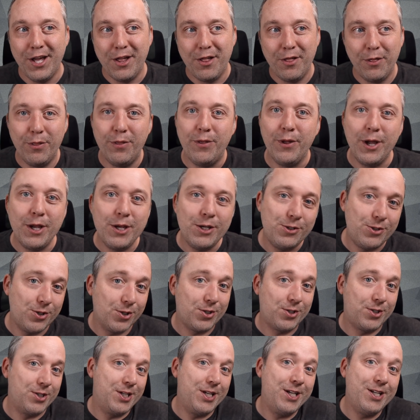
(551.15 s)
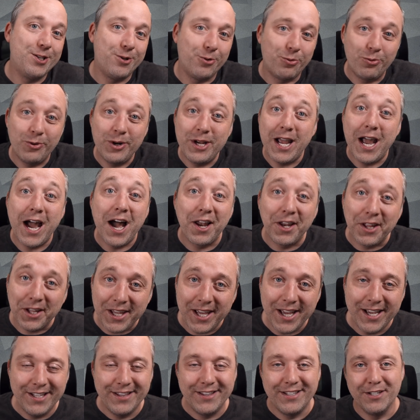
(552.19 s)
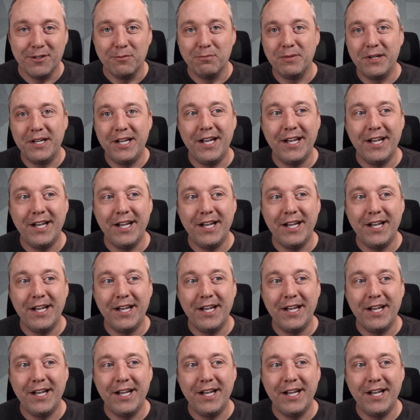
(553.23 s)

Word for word: they just need to reallocate them.